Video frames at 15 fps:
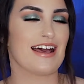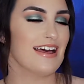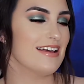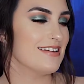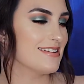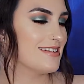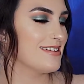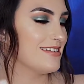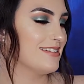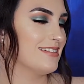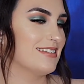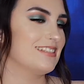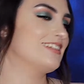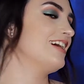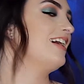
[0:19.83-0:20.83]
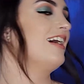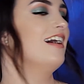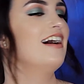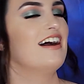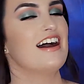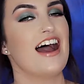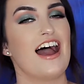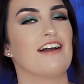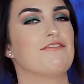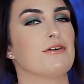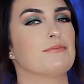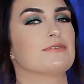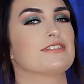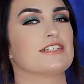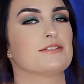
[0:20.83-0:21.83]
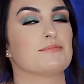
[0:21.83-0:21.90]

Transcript: Yes. I filmed with